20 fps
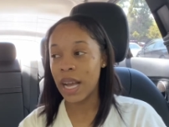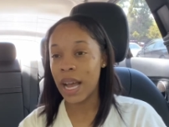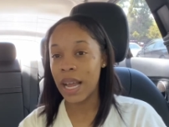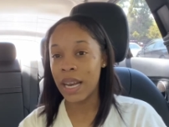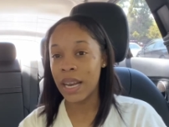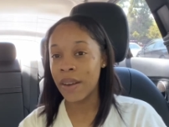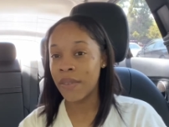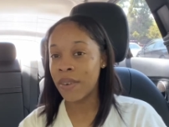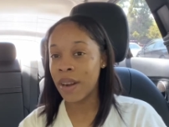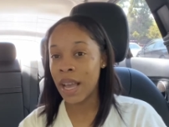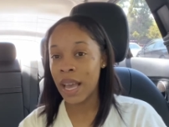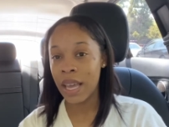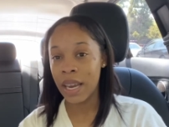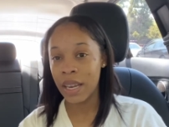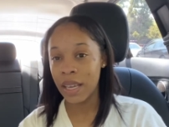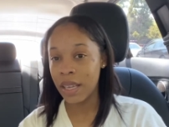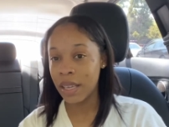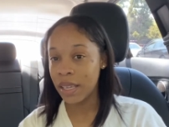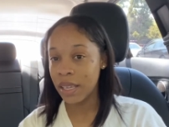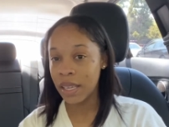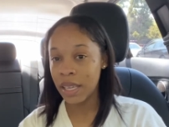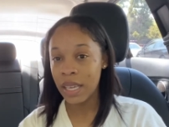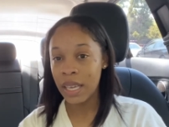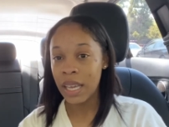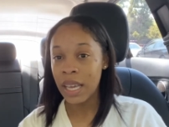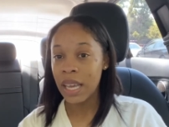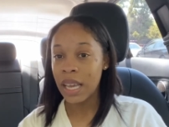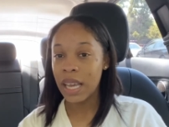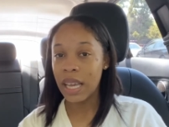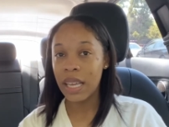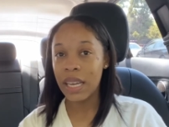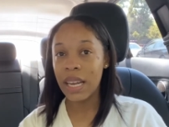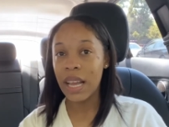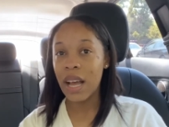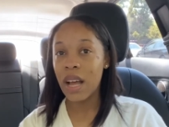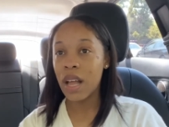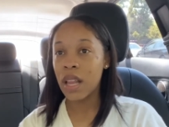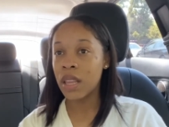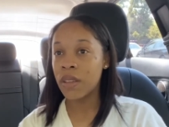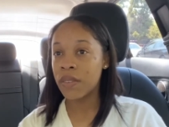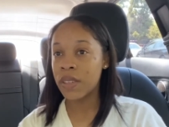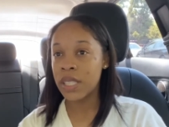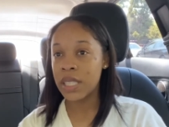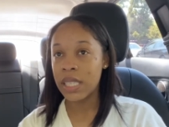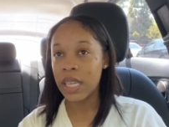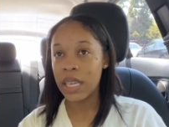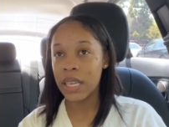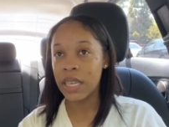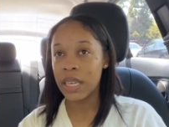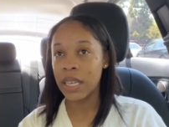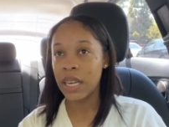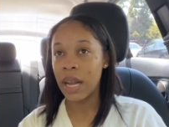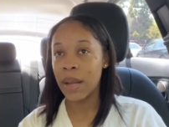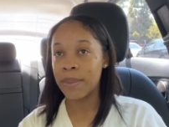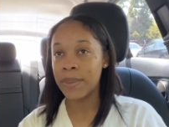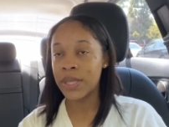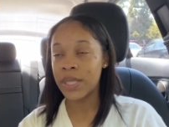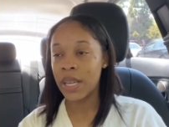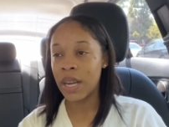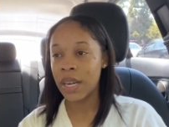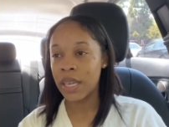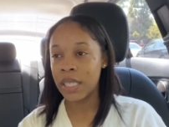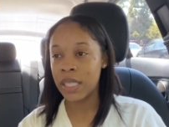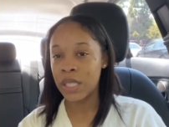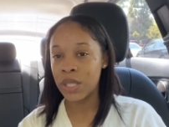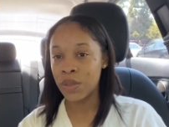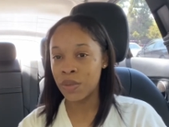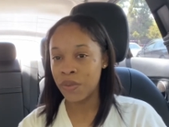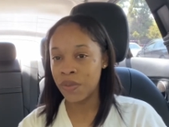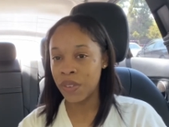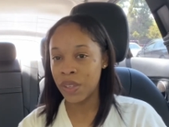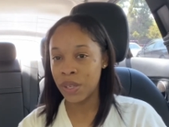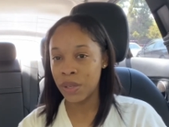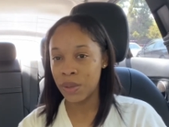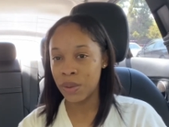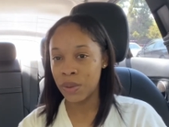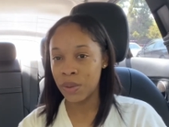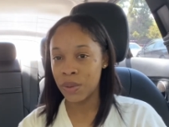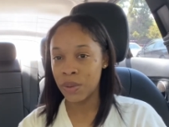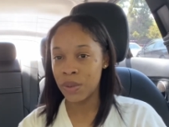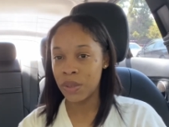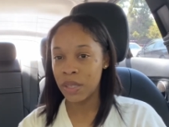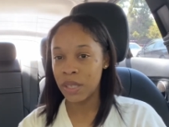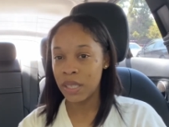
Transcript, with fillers: i never had it and now all of a sudden i'm starting to feel